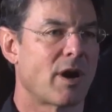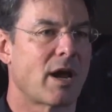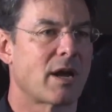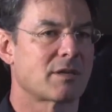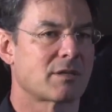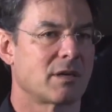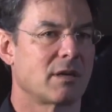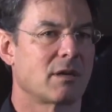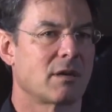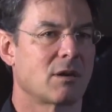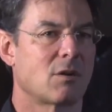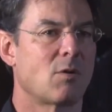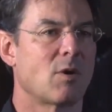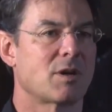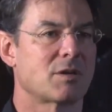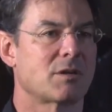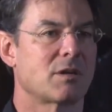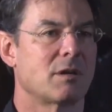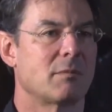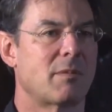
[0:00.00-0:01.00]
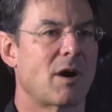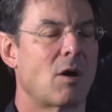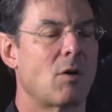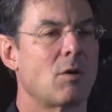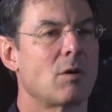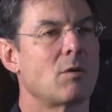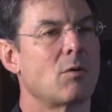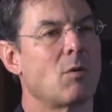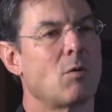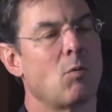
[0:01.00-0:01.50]
you're asking a question
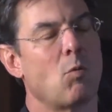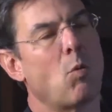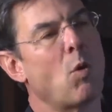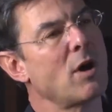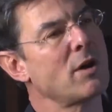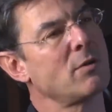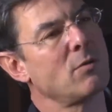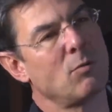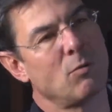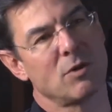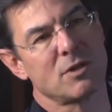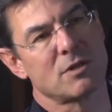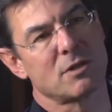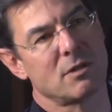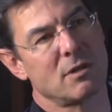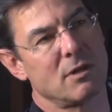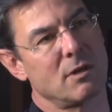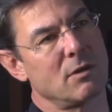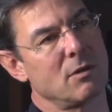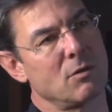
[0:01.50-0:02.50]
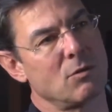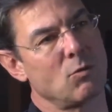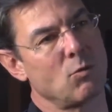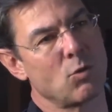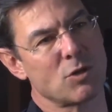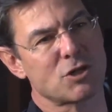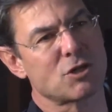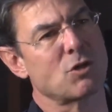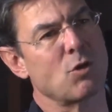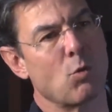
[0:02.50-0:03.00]
about what's the
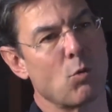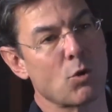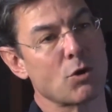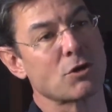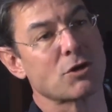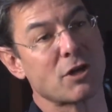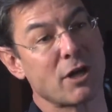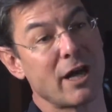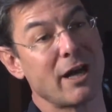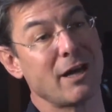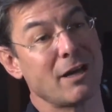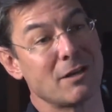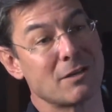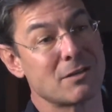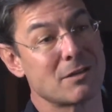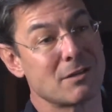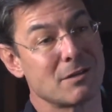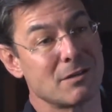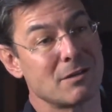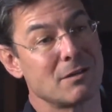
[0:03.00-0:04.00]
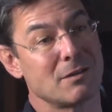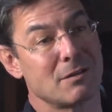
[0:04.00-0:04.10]
worst case,